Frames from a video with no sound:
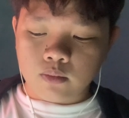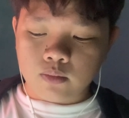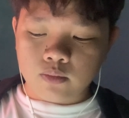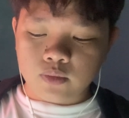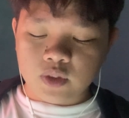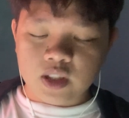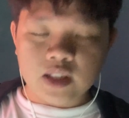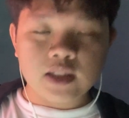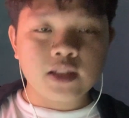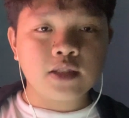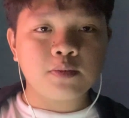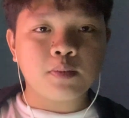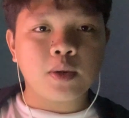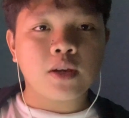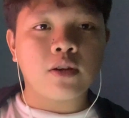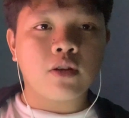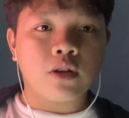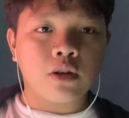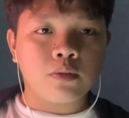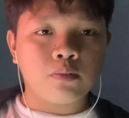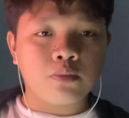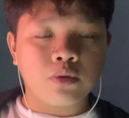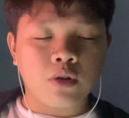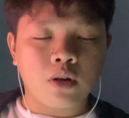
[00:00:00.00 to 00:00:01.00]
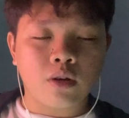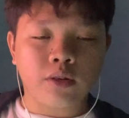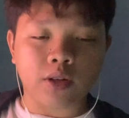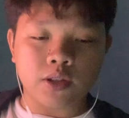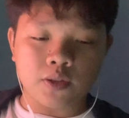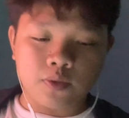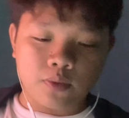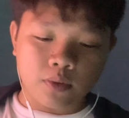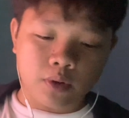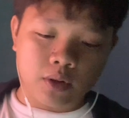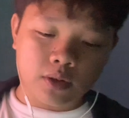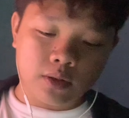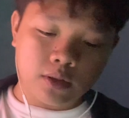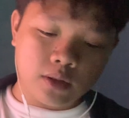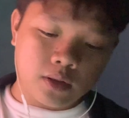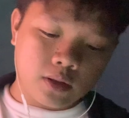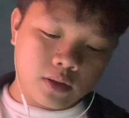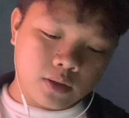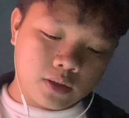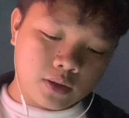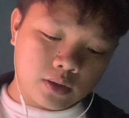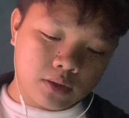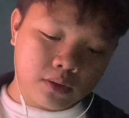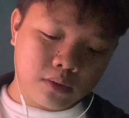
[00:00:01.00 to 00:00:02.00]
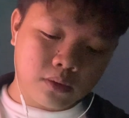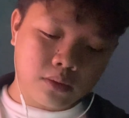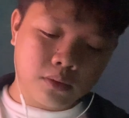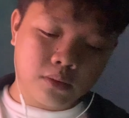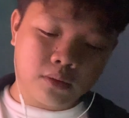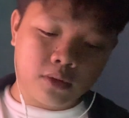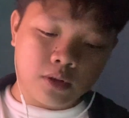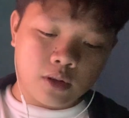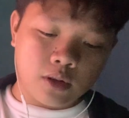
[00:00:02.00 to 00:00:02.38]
this is my current progress for it. So